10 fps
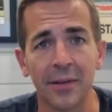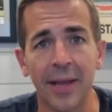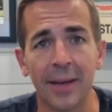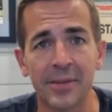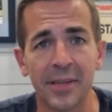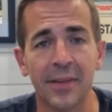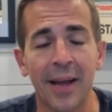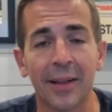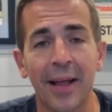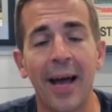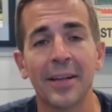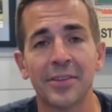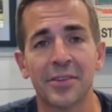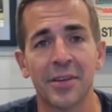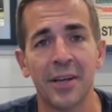Lamb is in that
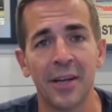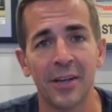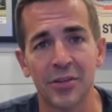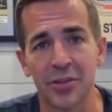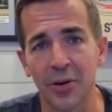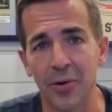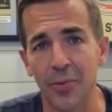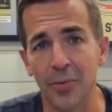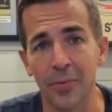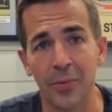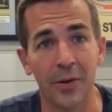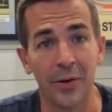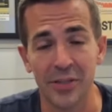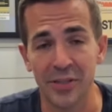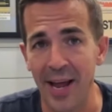class. So whether
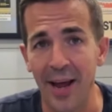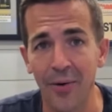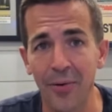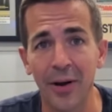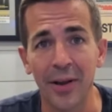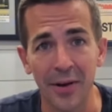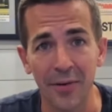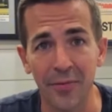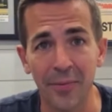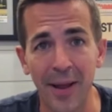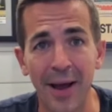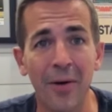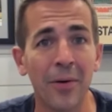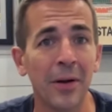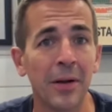it's now, a year from
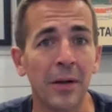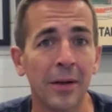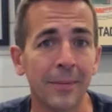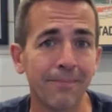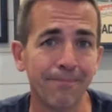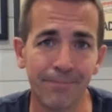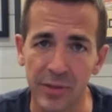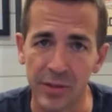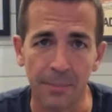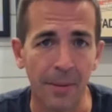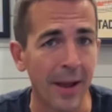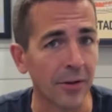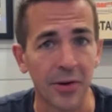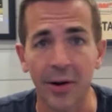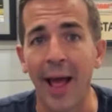now, the
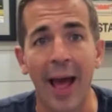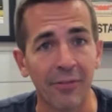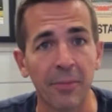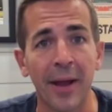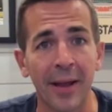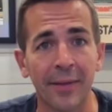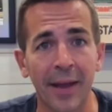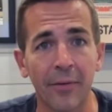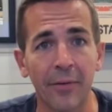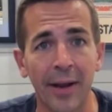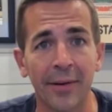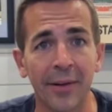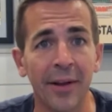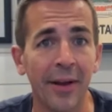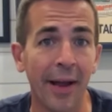Bengals are going to have to pay at that rate.
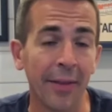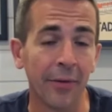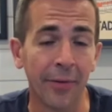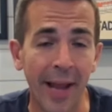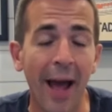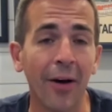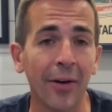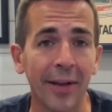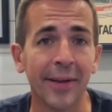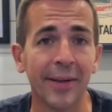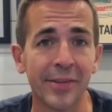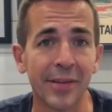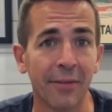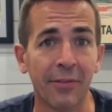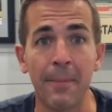And the reality is,
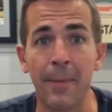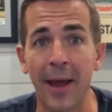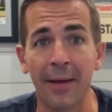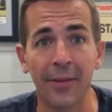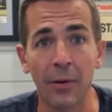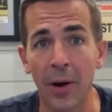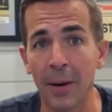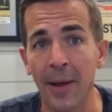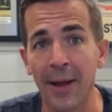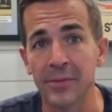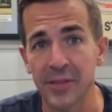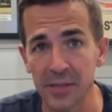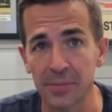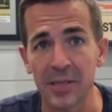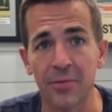if they pay, if they want to pay him
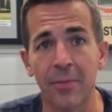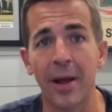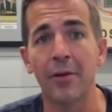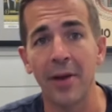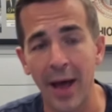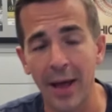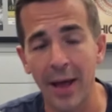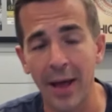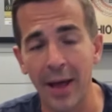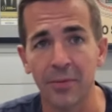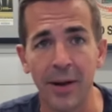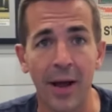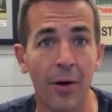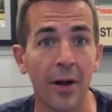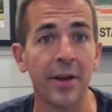six months from now, nine months from
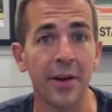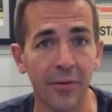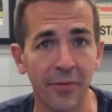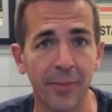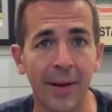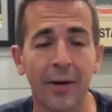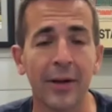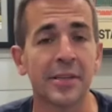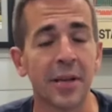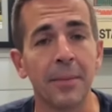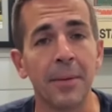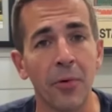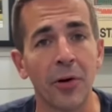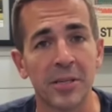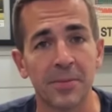now, a year from now, it's going to be
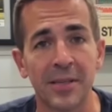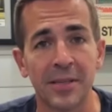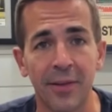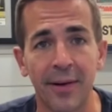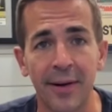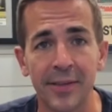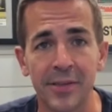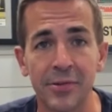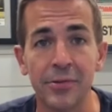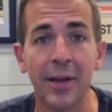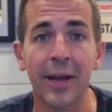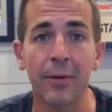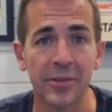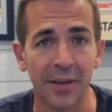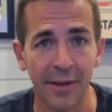more expensive than it is today,
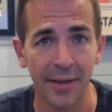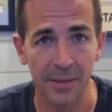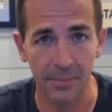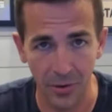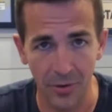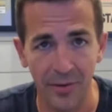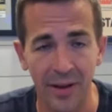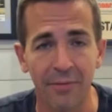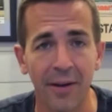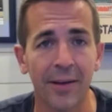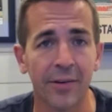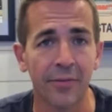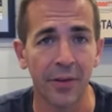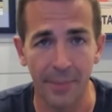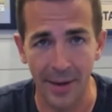which I think is a motivating factor
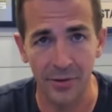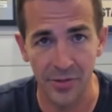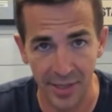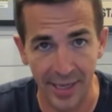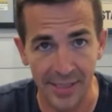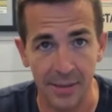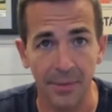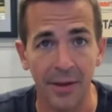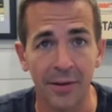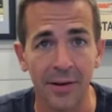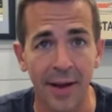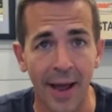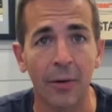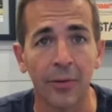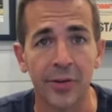for the Bengals to get something done
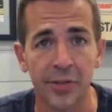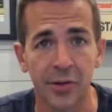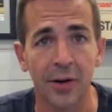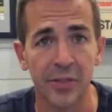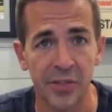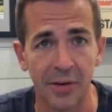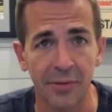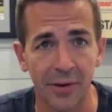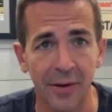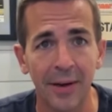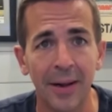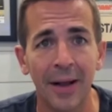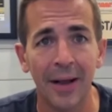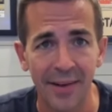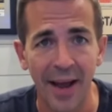now with their star receiver,
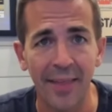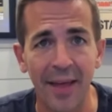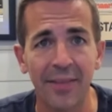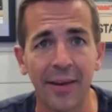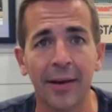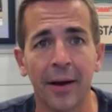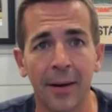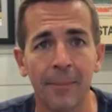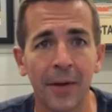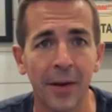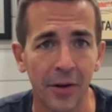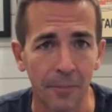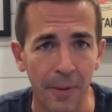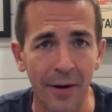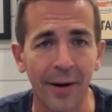tie that thing up. You're
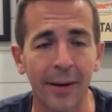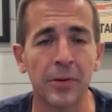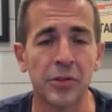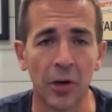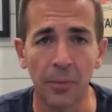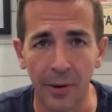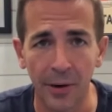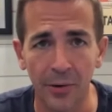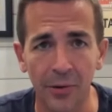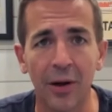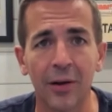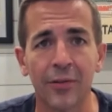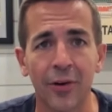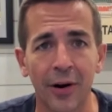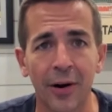pairing him with Joe Burrow long
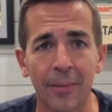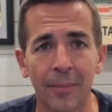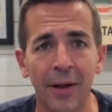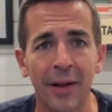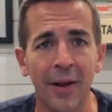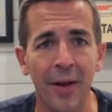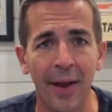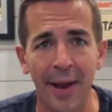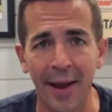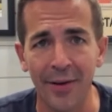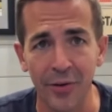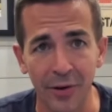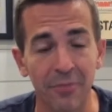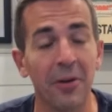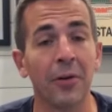term and you
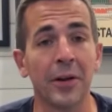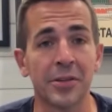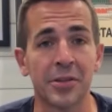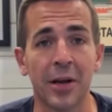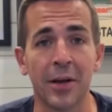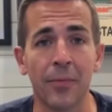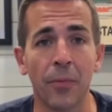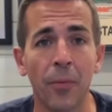can focus on